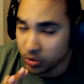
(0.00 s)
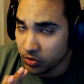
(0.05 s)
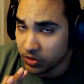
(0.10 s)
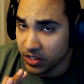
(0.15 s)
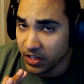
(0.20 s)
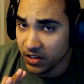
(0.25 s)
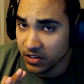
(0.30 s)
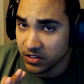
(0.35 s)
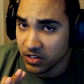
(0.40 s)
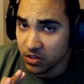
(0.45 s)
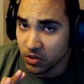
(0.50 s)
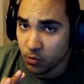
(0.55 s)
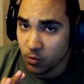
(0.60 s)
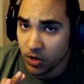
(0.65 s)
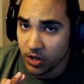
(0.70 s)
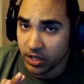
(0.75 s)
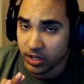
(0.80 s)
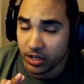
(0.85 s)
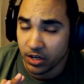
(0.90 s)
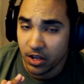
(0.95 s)
two things in the
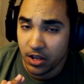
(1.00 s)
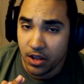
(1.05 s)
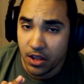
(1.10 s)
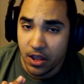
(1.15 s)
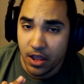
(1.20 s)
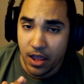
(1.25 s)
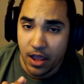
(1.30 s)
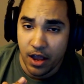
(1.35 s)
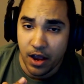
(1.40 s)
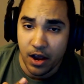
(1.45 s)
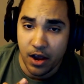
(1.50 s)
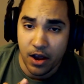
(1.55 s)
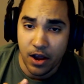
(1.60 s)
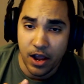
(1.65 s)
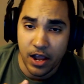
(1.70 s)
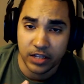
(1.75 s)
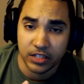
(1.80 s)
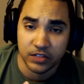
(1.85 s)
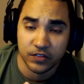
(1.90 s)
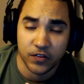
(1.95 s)
work,
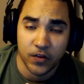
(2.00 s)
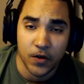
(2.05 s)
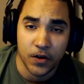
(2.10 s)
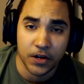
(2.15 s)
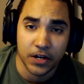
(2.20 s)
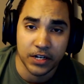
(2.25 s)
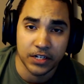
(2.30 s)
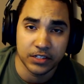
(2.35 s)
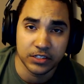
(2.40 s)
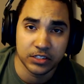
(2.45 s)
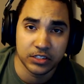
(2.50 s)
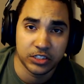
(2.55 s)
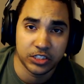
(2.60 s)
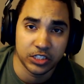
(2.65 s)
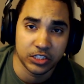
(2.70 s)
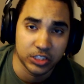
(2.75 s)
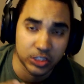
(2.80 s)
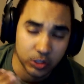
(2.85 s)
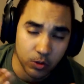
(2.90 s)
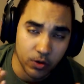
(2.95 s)
uh, as far as
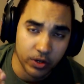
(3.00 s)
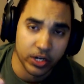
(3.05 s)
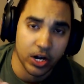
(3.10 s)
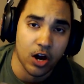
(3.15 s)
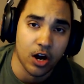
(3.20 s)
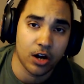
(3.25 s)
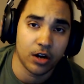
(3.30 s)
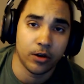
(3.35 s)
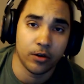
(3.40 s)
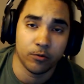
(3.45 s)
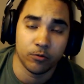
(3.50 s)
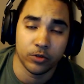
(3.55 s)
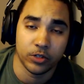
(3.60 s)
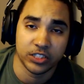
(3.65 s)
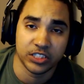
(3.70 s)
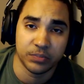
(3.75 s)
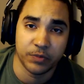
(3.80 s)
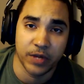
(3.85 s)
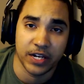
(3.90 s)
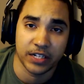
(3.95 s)
just showing our
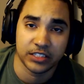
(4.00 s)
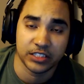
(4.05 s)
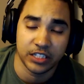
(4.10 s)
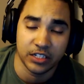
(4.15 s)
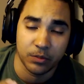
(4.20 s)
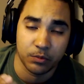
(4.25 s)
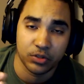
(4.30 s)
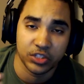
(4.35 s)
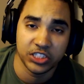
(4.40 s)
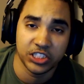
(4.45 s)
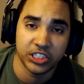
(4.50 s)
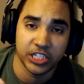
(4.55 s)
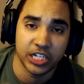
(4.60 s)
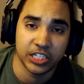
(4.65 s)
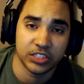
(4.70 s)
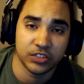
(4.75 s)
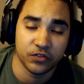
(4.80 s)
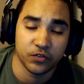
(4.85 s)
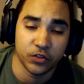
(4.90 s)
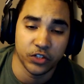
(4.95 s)
respects and
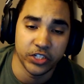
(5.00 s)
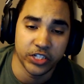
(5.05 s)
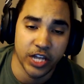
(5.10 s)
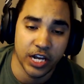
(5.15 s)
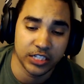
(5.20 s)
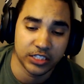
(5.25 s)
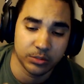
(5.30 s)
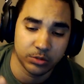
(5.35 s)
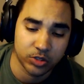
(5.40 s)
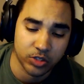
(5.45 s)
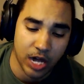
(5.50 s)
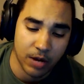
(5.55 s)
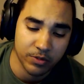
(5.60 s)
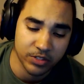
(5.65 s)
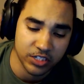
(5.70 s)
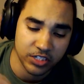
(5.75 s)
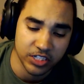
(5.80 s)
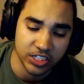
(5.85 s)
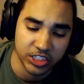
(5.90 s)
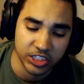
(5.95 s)
appreciation for you guys
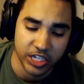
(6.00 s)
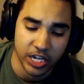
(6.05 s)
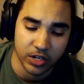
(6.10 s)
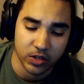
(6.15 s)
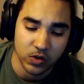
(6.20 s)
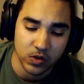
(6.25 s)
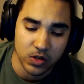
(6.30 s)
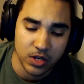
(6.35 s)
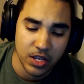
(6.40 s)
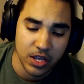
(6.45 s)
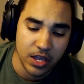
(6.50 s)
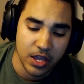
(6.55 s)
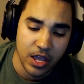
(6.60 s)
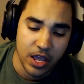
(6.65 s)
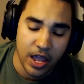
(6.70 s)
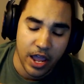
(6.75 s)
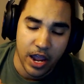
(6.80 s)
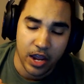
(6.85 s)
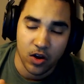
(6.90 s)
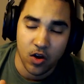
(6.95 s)
subscribing to this channel.
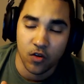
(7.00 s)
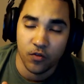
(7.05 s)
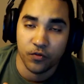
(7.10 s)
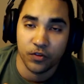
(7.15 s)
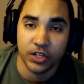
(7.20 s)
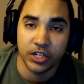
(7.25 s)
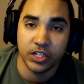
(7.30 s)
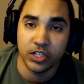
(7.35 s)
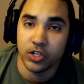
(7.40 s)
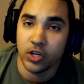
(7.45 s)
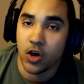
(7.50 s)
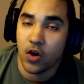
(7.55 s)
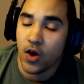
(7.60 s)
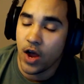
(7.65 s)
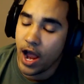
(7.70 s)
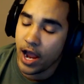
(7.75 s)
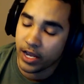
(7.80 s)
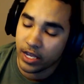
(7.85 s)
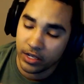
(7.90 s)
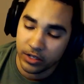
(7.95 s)
And hopefully, you know,
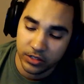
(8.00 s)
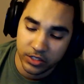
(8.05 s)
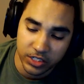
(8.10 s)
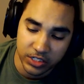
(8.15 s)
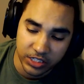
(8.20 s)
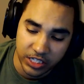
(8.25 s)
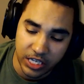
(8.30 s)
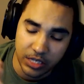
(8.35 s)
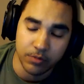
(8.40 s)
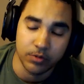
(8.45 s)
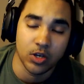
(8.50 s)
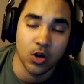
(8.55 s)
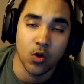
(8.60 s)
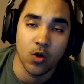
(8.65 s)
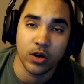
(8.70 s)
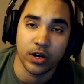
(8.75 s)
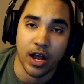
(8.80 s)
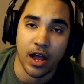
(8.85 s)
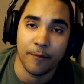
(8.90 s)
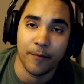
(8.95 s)
I could just keep
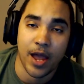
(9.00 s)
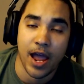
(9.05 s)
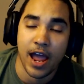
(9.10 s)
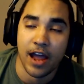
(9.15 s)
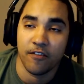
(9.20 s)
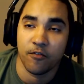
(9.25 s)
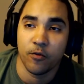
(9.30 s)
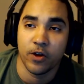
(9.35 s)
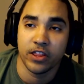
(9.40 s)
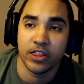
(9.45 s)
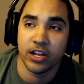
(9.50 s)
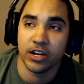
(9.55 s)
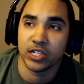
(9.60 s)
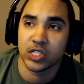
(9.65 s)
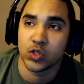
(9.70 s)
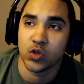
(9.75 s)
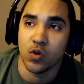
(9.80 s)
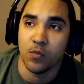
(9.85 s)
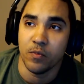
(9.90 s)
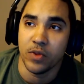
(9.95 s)
going. I'm halfway there
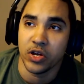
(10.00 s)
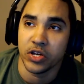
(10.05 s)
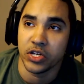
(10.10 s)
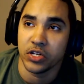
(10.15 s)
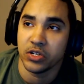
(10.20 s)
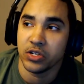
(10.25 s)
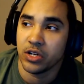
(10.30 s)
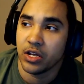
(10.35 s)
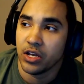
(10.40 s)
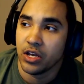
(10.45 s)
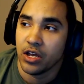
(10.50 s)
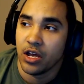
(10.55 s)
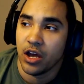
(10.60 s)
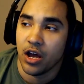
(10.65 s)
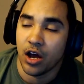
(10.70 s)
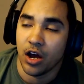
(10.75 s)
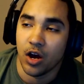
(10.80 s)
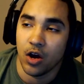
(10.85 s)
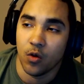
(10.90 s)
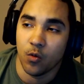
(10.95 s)
to a million.
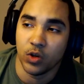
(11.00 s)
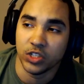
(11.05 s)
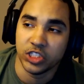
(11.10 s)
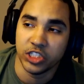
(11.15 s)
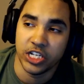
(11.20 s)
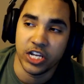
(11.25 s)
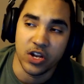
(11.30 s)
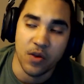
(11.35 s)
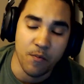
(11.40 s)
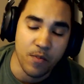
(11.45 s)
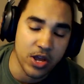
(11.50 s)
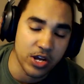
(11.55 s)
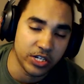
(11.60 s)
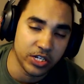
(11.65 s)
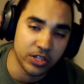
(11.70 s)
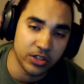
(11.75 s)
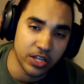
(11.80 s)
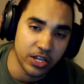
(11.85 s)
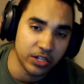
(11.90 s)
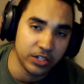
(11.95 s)
Uh, once you hit a
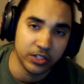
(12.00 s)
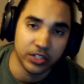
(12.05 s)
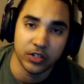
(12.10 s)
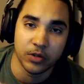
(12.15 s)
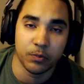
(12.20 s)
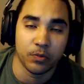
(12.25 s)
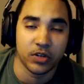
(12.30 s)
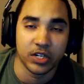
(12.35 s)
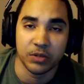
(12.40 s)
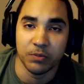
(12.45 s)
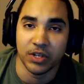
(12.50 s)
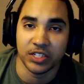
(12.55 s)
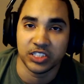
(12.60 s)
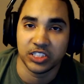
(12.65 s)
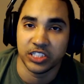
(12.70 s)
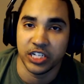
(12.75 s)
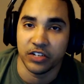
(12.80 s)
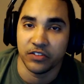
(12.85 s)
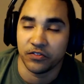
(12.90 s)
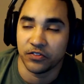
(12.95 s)
million, then you're pretty
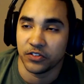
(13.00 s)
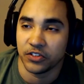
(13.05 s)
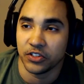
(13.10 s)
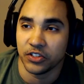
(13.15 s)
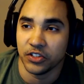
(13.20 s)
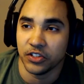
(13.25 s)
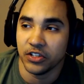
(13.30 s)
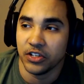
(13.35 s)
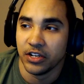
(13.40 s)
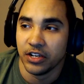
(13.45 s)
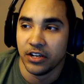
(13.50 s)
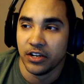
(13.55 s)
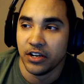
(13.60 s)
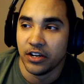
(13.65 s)
much set for